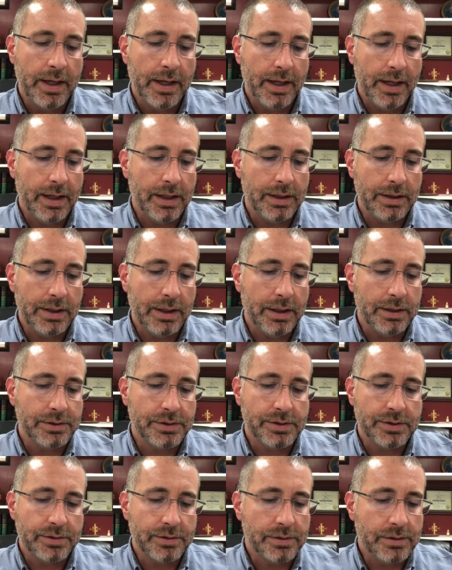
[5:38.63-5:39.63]
and
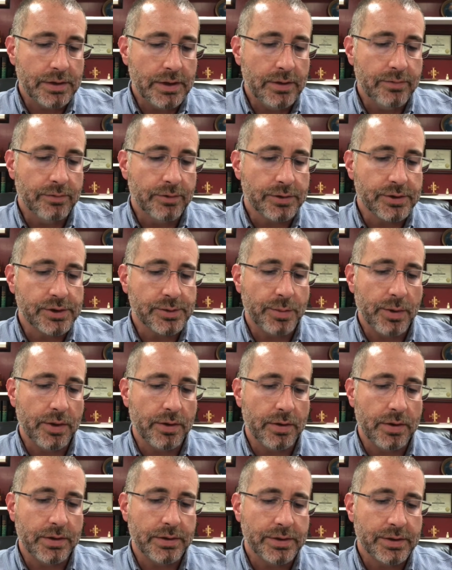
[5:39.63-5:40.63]
against evil
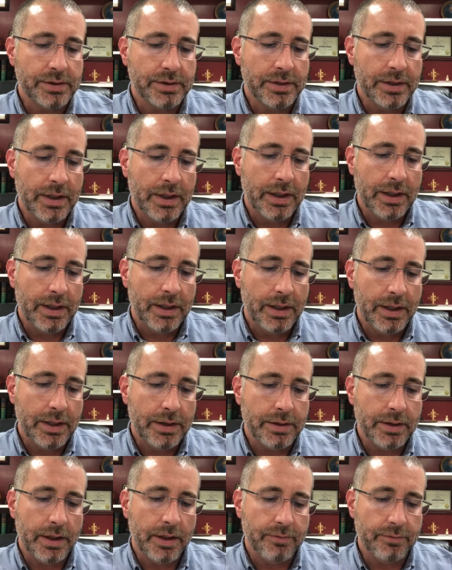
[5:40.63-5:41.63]
spirits in
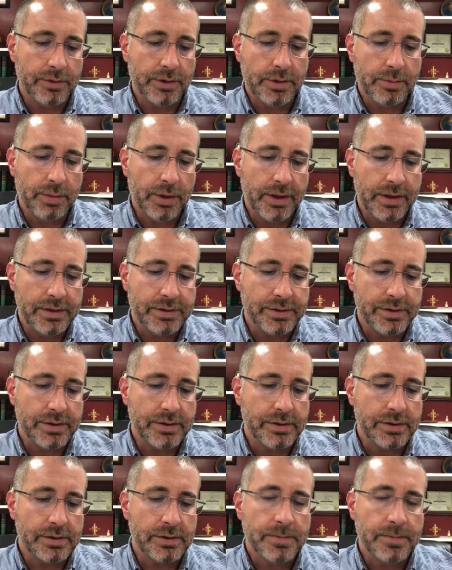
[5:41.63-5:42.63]
the heavenly places."